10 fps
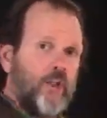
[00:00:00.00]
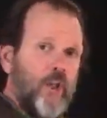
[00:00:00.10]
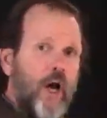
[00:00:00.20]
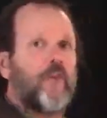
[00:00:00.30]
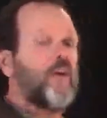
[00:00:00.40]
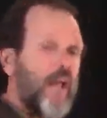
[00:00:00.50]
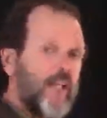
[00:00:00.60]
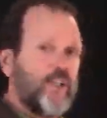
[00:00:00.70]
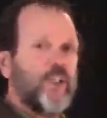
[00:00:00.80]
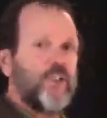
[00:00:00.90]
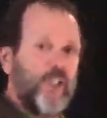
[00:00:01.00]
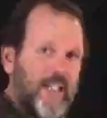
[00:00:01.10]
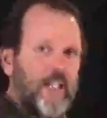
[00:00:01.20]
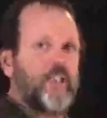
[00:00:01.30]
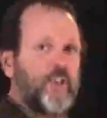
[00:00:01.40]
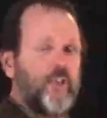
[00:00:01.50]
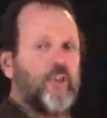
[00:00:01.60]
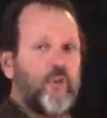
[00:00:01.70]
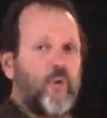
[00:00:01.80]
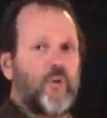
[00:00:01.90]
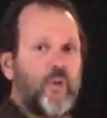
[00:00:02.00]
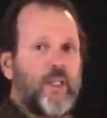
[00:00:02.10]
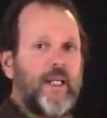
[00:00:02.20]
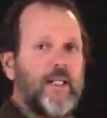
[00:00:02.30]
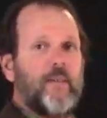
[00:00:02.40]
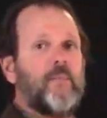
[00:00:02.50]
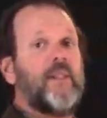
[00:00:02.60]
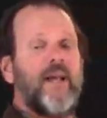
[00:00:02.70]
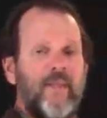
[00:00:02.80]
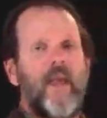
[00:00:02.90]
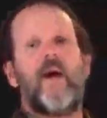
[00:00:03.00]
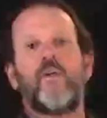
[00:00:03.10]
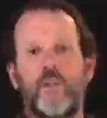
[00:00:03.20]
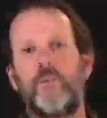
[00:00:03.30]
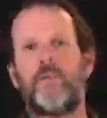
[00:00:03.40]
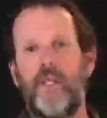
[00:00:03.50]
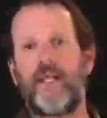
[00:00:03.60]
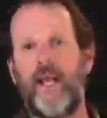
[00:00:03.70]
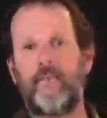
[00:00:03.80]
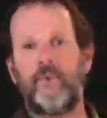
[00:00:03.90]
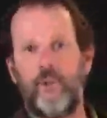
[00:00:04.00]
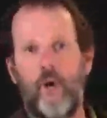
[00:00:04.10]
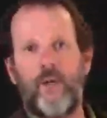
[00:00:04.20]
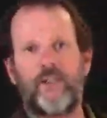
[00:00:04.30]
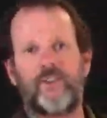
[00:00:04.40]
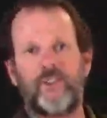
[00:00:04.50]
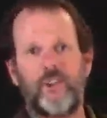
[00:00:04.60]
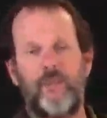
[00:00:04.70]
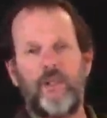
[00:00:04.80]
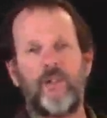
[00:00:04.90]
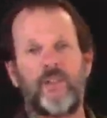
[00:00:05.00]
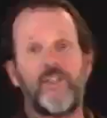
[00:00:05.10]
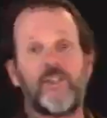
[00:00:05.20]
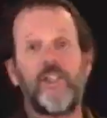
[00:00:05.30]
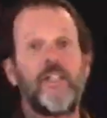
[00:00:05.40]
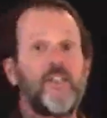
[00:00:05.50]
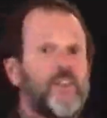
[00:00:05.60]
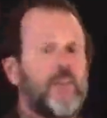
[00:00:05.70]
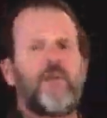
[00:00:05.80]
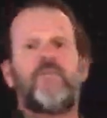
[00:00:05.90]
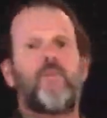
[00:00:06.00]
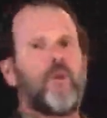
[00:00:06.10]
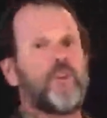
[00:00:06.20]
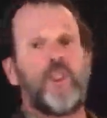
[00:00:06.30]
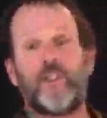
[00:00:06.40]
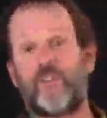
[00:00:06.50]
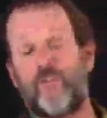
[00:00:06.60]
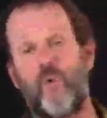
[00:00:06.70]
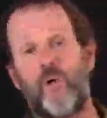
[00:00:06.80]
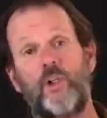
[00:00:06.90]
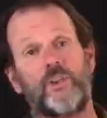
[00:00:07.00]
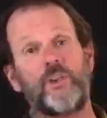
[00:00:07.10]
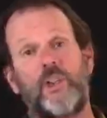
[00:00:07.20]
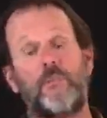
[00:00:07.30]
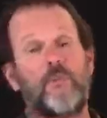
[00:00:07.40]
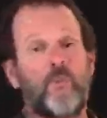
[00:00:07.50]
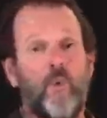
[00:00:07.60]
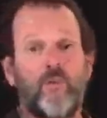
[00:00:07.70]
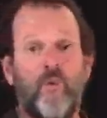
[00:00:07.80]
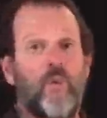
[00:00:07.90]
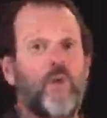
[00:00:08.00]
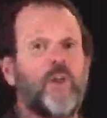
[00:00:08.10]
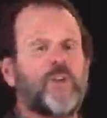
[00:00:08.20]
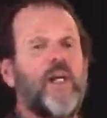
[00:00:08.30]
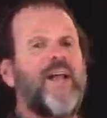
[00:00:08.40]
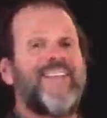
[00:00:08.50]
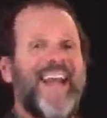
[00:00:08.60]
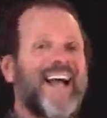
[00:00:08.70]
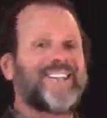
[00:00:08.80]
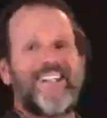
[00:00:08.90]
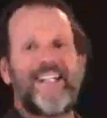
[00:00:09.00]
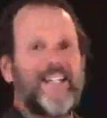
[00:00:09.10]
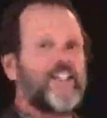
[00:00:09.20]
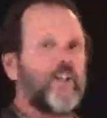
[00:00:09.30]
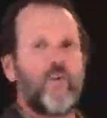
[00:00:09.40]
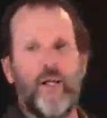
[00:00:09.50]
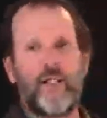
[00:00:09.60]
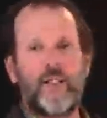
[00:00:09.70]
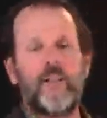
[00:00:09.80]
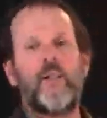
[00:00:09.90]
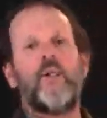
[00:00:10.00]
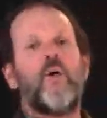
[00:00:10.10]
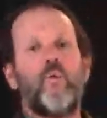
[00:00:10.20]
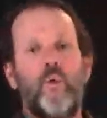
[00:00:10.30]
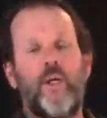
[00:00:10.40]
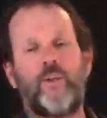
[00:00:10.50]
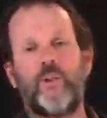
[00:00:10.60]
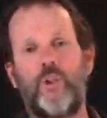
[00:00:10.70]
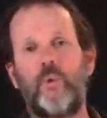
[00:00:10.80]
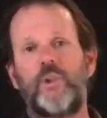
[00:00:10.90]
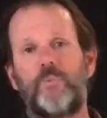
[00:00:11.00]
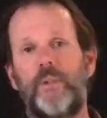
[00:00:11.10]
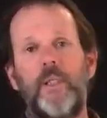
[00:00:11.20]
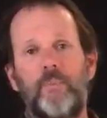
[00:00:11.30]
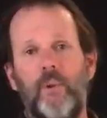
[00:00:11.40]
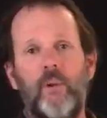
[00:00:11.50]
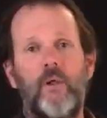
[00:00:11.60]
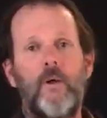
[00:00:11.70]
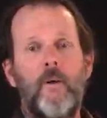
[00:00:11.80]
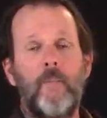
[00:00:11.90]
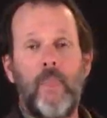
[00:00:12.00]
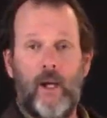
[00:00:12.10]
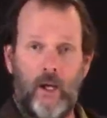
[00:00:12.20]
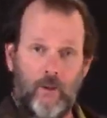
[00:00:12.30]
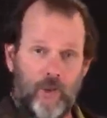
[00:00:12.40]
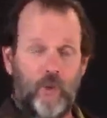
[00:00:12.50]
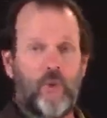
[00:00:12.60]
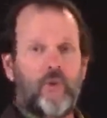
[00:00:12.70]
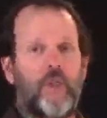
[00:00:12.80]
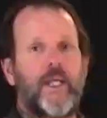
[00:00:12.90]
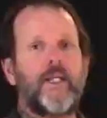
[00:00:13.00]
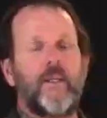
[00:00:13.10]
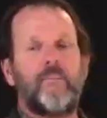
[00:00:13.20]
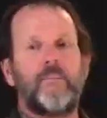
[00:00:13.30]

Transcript: other nations into the northern kingdom, and they ultimately became known as the Samaritans. Some of them were just foreigners, and some of them were foreigners that actually integrated with Jewish people of the northern kingdom.